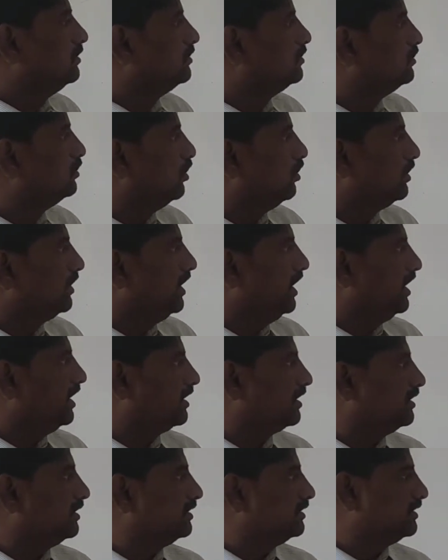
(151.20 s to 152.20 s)
So
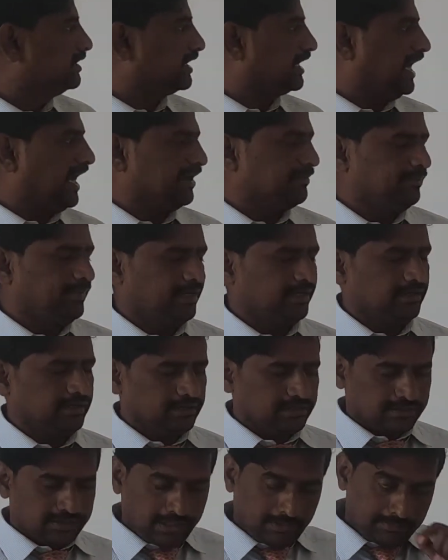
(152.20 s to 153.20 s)
here the carbon
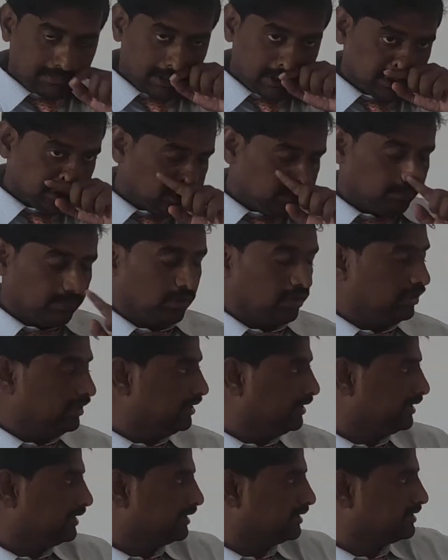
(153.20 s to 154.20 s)
chemical symbol
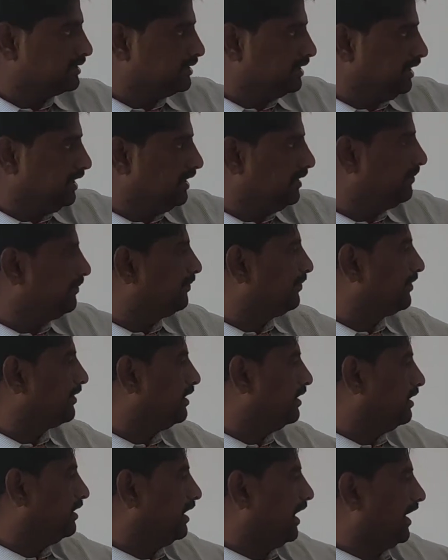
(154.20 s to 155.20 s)
C,
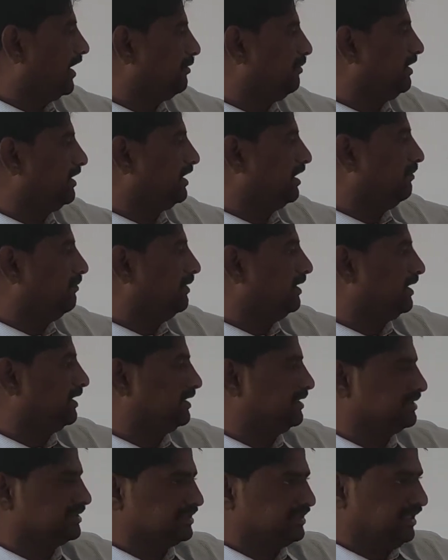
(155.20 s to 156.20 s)
atomic number
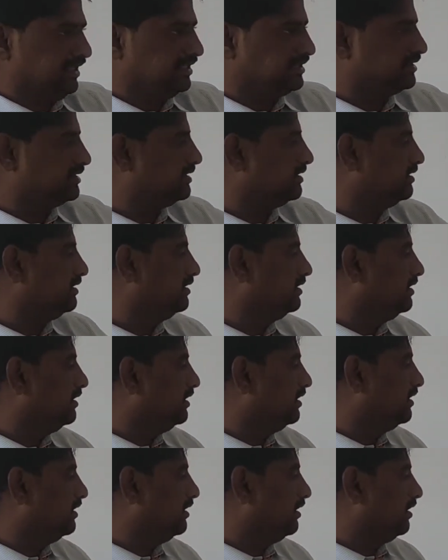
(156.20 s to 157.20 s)
6,
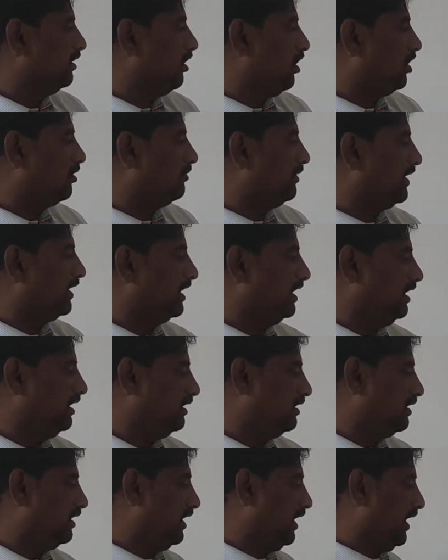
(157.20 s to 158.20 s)

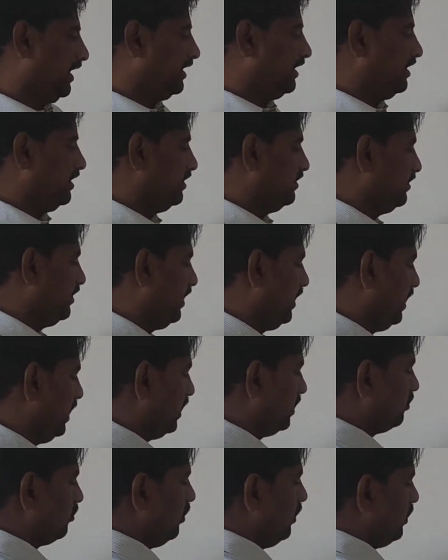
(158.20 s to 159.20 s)
non-metal, and the
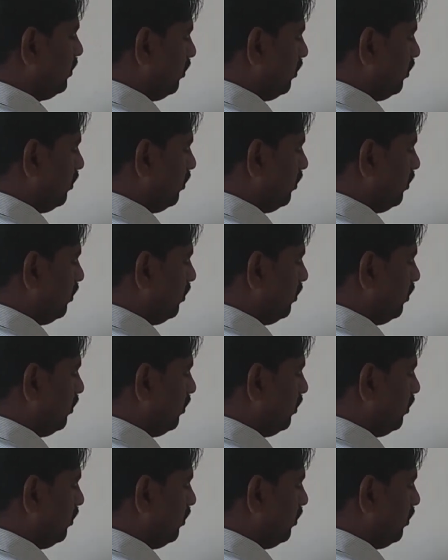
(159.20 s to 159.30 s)
electronic